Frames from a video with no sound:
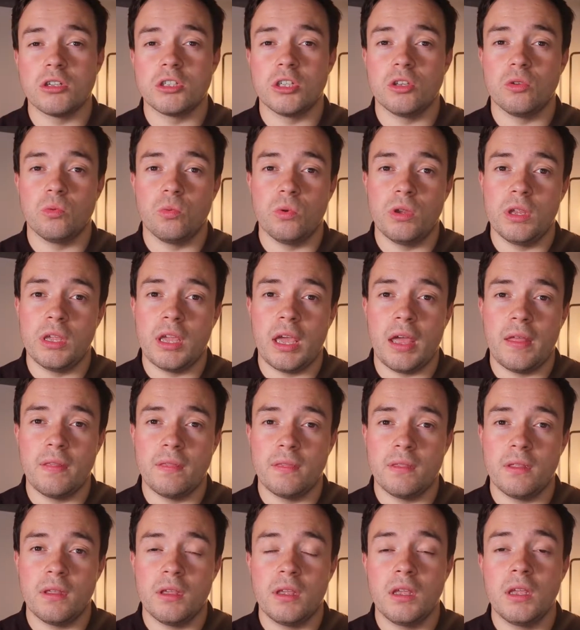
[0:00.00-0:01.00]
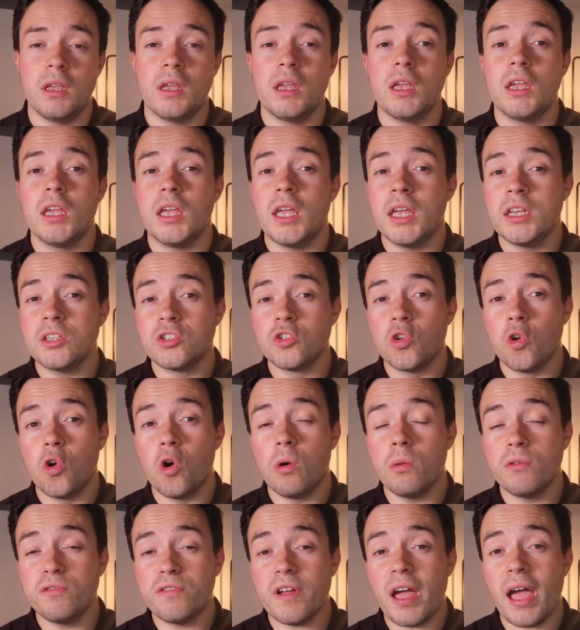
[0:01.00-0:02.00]
at the weekend. It is
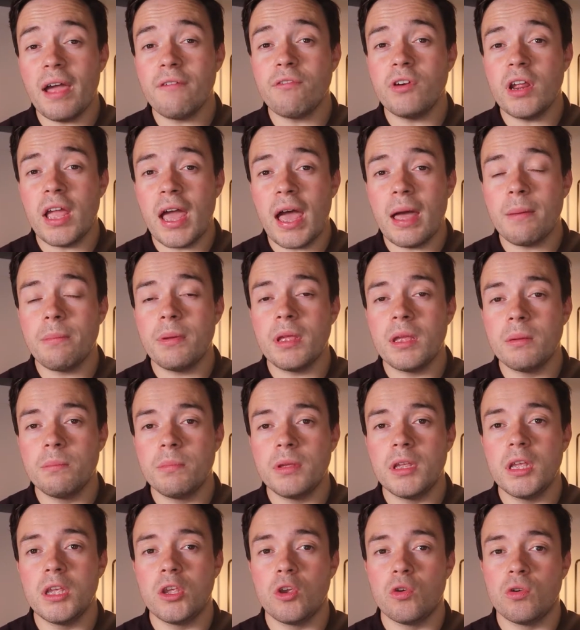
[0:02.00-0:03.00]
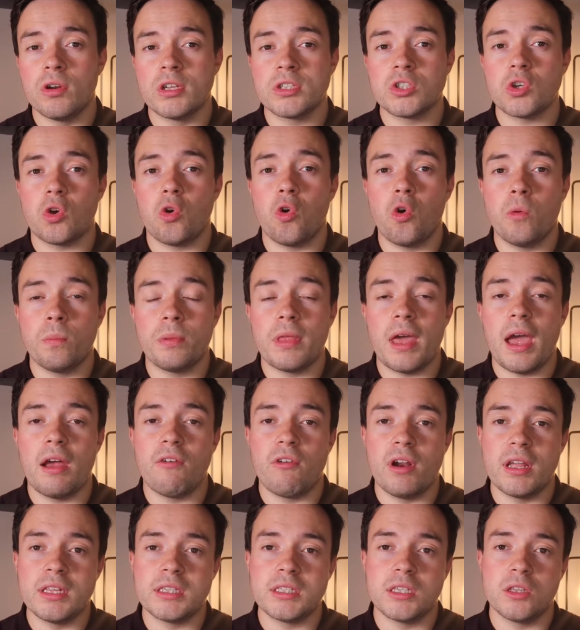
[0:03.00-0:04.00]
normal for every Airbnb unit to up their
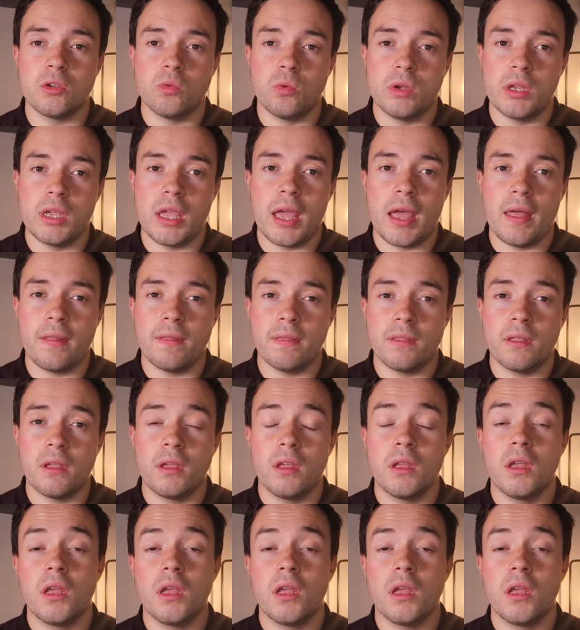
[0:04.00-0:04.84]
rate at the weekend.